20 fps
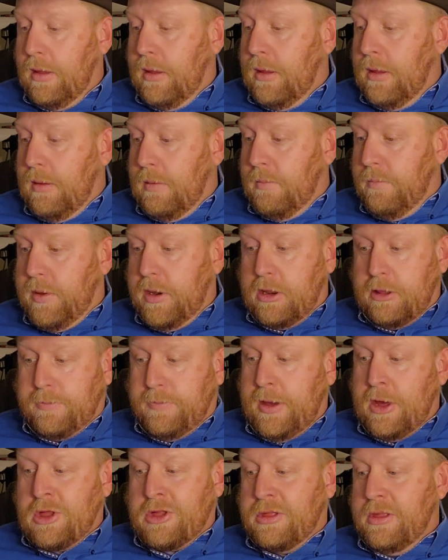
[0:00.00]
But
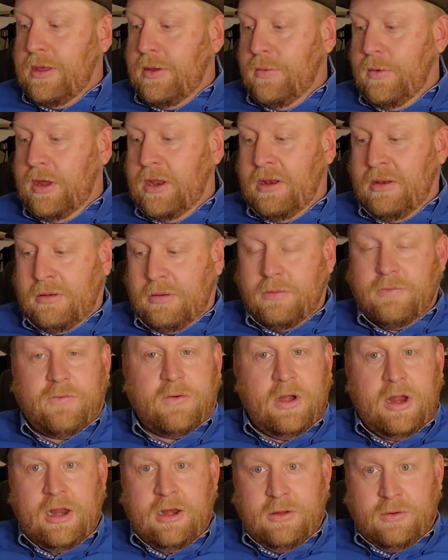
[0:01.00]
especially when
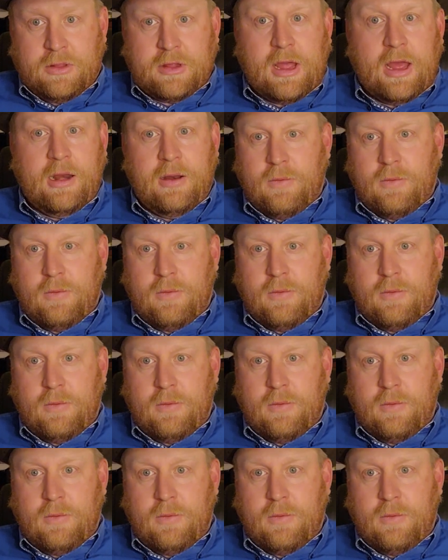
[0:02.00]
Fernando stayed